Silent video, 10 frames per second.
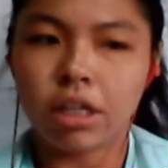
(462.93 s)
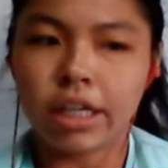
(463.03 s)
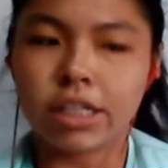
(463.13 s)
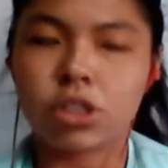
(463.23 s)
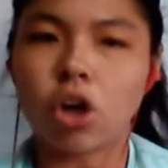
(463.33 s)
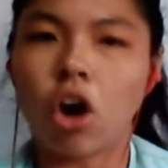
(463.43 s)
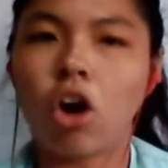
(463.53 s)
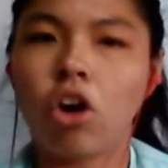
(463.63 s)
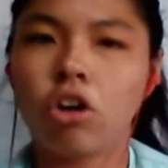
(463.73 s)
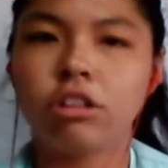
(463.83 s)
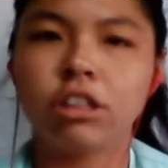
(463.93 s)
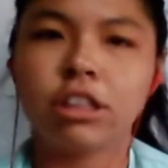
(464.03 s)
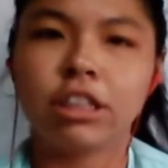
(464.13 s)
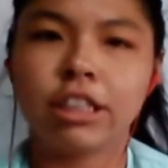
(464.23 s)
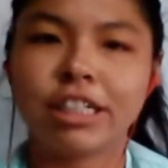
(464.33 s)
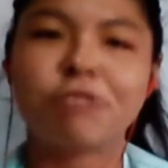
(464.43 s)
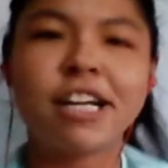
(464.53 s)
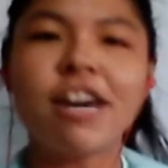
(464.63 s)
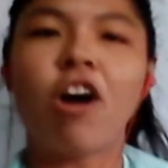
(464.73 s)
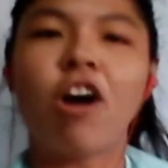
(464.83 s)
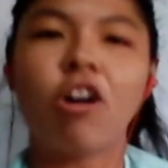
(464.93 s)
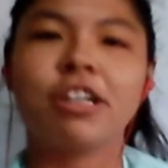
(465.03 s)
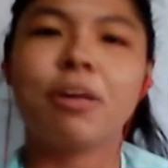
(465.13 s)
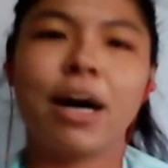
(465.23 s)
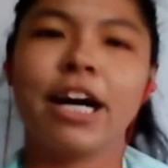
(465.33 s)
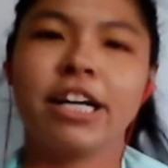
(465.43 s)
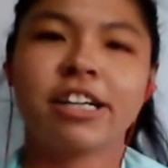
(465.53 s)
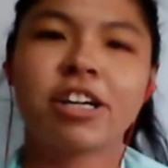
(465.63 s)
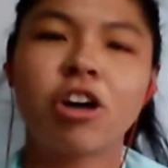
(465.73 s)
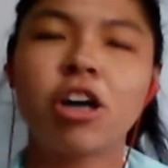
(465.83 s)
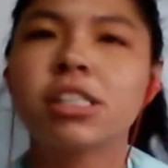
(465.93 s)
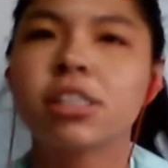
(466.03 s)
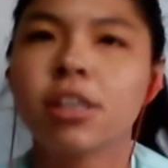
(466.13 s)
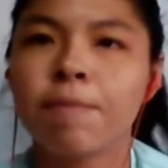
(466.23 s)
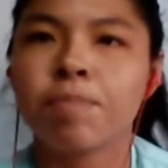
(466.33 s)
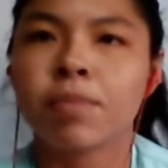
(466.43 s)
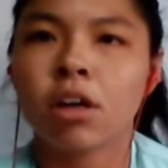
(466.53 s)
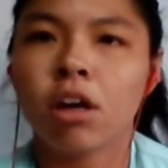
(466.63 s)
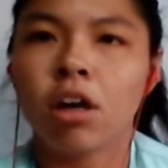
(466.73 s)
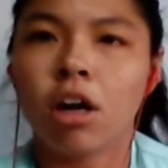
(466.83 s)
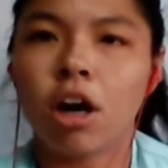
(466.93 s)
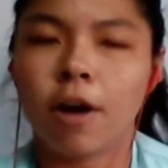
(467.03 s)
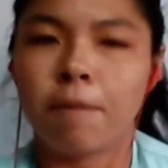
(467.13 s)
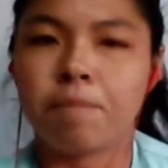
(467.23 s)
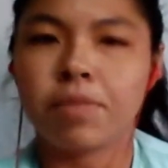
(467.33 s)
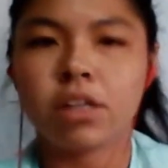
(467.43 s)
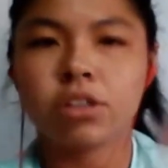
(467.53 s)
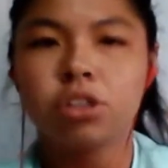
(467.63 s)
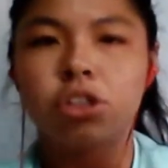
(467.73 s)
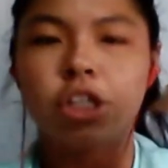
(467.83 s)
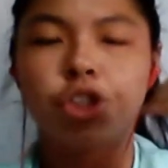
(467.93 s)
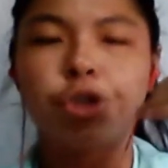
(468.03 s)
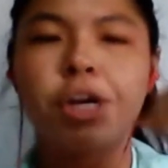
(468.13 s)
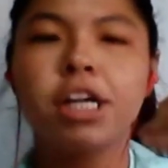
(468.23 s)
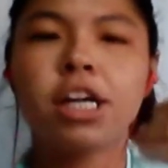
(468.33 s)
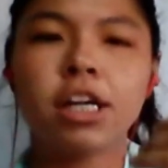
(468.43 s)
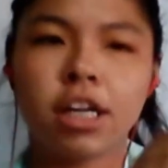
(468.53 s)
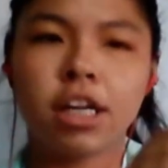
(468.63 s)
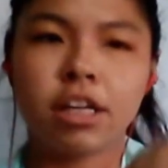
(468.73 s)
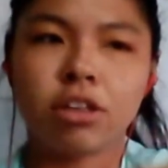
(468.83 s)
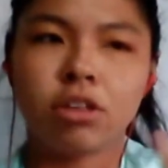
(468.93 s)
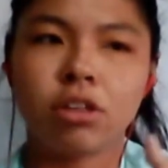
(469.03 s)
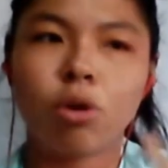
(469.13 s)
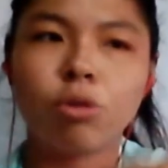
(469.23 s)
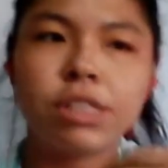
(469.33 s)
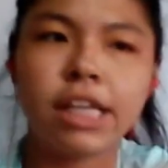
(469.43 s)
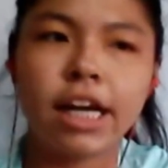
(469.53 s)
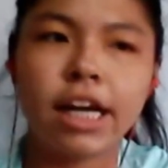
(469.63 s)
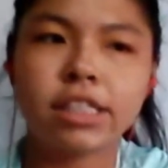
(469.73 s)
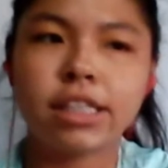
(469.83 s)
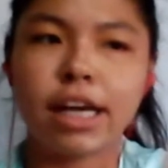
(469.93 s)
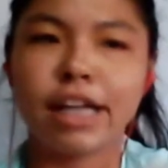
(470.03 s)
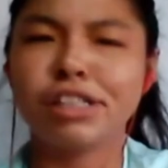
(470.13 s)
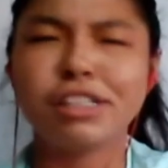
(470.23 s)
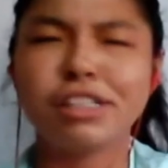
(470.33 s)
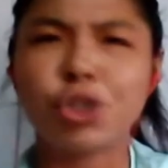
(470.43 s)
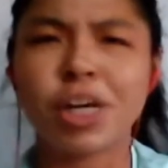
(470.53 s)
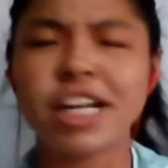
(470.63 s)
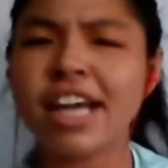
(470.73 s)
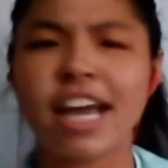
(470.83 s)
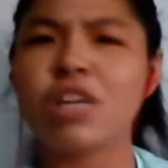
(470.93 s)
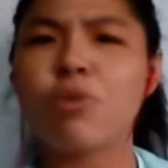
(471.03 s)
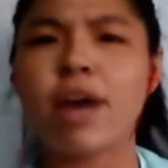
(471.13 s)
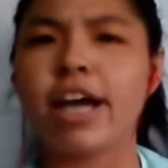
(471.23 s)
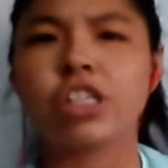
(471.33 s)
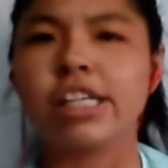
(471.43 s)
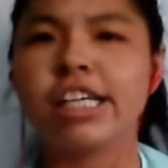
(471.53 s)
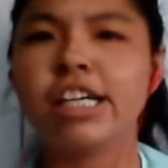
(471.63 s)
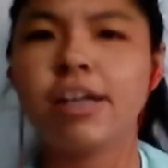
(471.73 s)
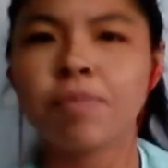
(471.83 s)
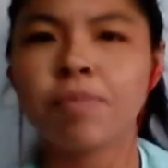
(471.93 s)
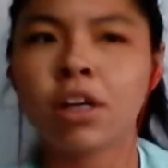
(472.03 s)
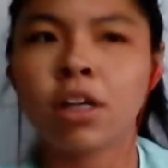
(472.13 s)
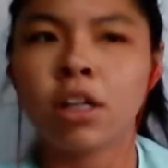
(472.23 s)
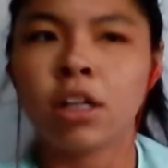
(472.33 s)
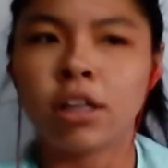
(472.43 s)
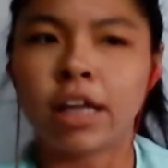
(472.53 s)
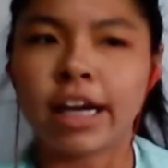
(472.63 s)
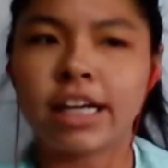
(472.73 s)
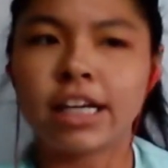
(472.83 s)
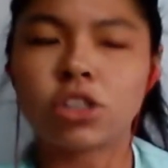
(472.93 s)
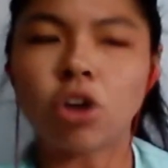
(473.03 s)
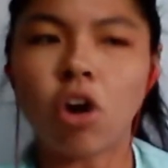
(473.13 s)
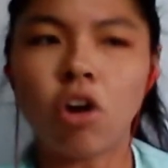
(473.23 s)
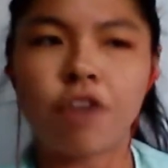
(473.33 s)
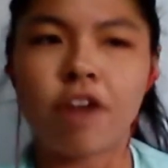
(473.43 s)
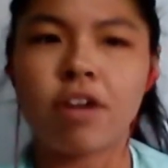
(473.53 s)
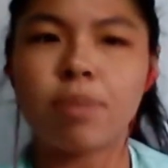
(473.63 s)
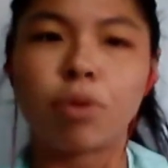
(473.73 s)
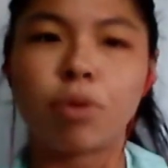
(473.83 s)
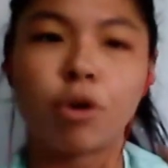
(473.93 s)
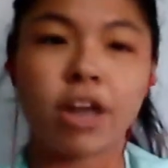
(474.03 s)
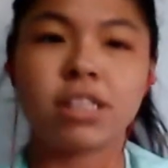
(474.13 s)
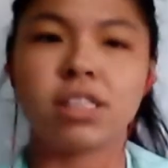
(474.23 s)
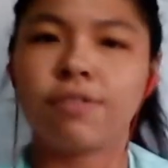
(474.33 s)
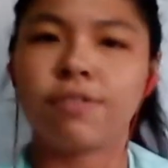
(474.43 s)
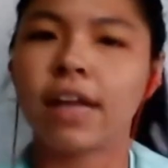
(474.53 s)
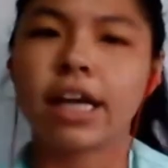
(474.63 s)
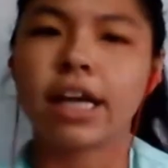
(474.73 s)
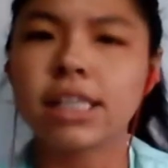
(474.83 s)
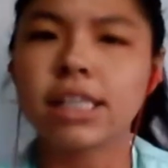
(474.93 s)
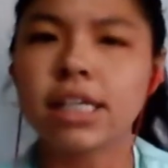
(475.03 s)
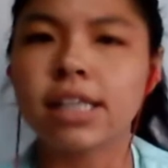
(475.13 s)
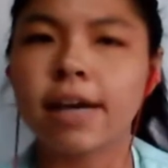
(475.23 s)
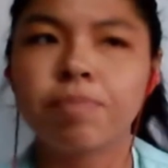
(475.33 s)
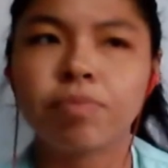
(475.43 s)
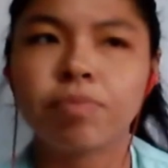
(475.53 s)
it's really all in the mind. Because the training in OCS and training anywhere actually, like it's all very progressive, like in a sense that